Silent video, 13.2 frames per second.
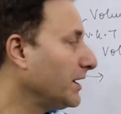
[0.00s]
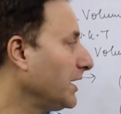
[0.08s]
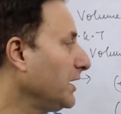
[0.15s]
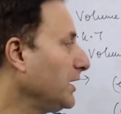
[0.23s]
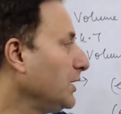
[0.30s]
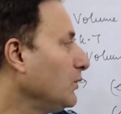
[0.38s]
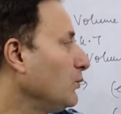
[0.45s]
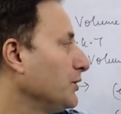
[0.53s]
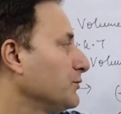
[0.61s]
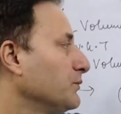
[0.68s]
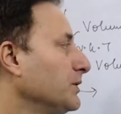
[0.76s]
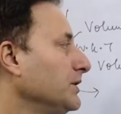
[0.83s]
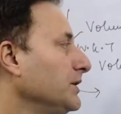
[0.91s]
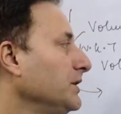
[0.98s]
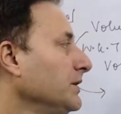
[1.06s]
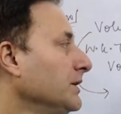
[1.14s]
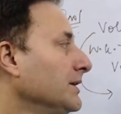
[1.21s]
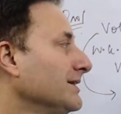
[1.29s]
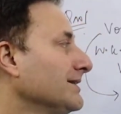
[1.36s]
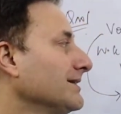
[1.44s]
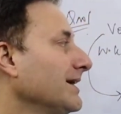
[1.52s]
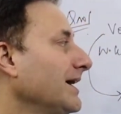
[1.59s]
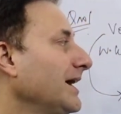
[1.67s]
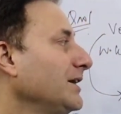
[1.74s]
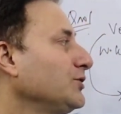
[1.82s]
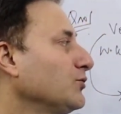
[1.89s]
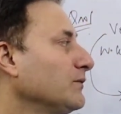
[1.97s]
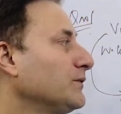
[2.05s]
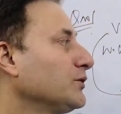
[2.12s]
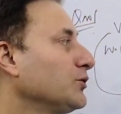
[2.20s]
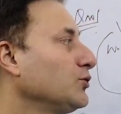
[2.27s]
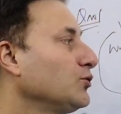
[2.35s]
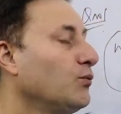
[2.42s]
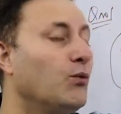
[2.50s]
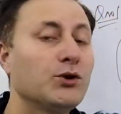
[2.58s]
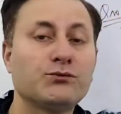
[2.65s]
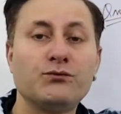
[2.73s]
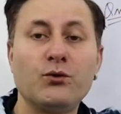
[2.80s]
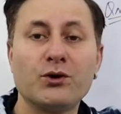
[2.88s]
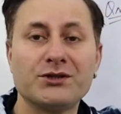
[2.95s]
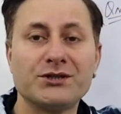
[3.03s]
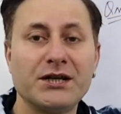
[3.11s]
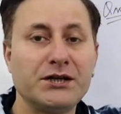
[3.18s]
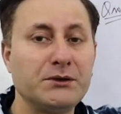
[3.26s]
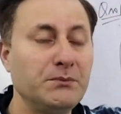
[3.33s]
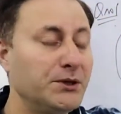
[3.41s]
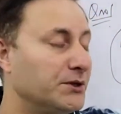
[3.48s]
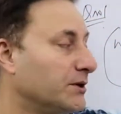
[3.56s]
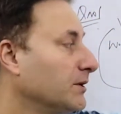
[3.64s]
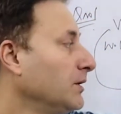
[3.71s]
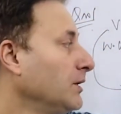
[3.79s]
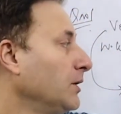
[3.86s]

individually the edge of the cube was 4 centimeter.